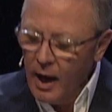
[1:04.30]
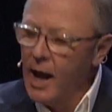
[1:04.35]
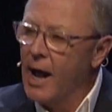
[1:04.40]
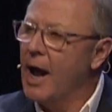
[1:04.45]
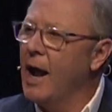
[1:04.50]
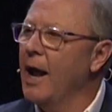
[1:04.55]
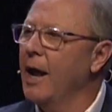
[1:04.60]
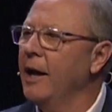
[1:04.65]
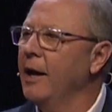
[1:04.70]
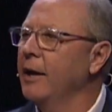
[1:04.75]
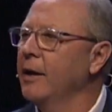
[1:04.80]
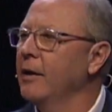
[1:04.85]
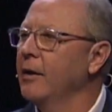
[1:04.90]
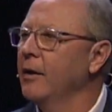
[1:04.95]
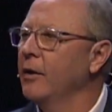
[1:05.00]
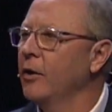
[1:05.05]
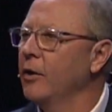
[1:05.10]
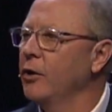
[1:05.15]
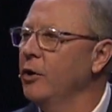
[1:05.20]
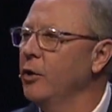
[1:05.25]
and
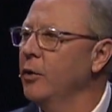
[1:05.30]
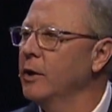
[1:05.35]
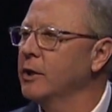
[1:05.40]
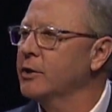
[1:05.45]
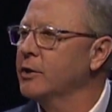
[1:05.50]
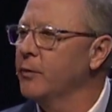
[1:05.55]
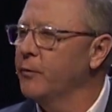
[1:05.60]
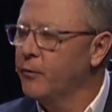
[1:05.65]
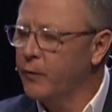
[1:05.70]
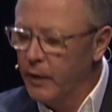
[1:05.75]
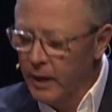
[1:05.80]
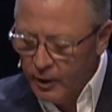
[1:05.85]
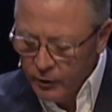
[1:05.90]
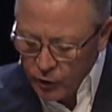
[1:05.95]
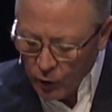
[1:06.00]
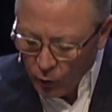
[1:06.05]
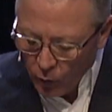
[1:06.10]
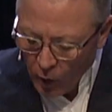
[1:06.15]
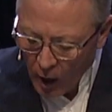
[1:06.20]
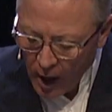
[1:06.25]
I, or you and some
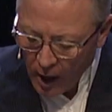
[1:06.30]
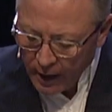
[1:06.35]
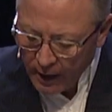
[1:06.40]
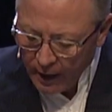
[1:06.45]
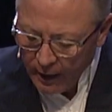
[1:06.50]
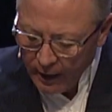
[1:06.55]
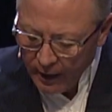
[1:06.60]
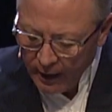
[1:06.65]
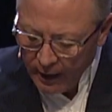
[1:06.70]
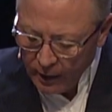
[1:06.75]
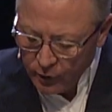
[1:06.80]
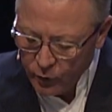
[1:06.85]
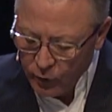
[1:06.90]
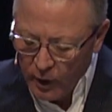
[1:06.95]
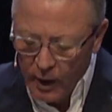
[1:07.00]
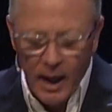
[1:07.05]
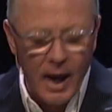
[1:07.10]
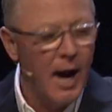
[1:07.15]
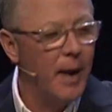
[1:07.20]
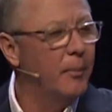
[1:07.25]
friends are walking
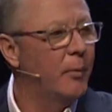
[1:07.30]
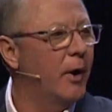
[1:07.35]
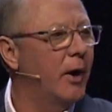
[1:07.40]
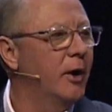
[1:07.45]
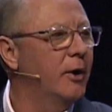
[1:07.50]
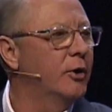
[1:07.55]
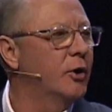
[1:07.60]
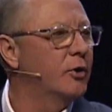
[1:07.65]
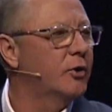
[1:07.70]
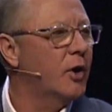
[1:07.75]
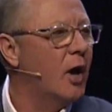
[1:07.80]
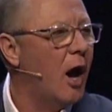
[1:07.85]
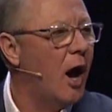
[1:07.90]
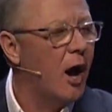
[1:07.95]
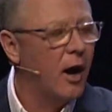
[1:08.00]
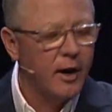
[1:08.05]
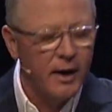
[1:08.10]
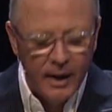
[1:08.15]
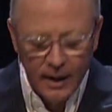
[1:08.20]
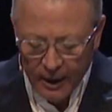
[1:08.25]
into a library and you're
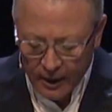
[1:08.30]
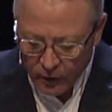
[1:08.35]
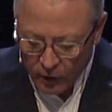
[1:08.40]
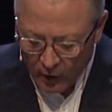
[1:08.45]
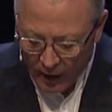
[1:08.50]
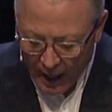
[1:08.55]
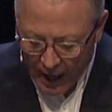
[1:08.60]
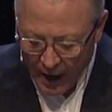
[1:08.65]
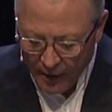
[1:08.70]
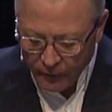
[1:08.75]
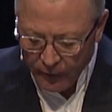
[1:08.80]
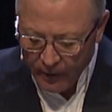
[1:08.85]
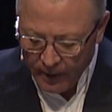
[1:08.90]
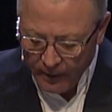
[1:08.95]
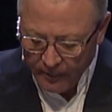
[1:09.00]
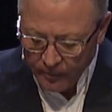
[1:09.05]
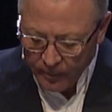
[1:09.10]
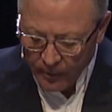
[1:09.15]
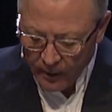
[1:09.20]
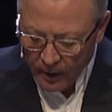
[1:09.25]
talking and you're
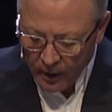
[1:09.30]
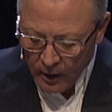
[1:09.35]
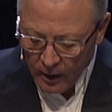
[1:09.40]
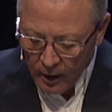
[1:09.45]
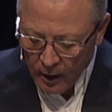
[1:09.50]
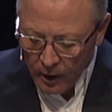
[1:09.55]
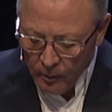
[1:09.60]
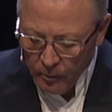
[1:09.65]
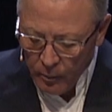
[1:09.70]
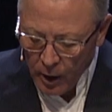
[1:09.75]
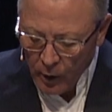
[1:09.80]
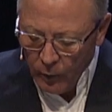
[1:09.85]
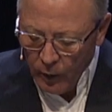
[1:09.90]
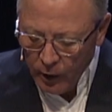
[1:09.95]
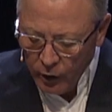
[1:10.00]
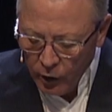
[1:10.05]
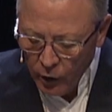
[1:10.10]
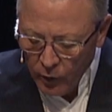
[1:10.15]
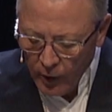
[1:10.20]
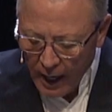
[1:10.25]
laughing, but
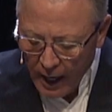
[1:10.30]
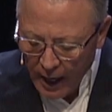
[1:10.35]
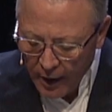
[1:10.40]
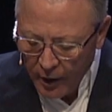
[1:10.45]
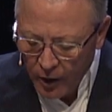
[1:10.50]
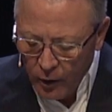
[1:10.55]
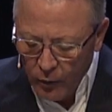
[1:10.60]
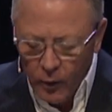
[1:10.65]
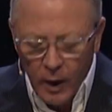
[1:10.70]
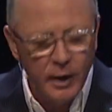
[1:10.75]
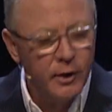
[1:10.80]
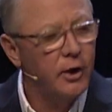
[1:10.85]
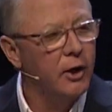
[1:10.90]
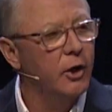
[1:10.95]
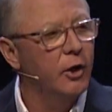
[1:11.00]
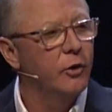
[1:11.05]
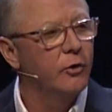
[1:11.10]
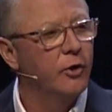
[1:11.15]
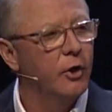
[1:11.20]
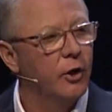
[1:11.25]
when you enter, what do
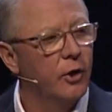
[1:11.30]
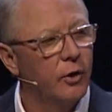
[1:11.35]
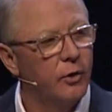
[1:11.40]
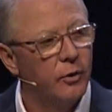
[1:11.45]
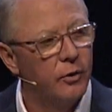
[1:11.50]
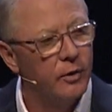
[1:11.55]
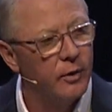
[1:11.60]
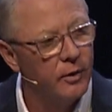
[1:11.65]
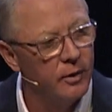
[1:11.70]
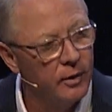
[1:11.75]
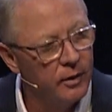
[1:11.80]
you do?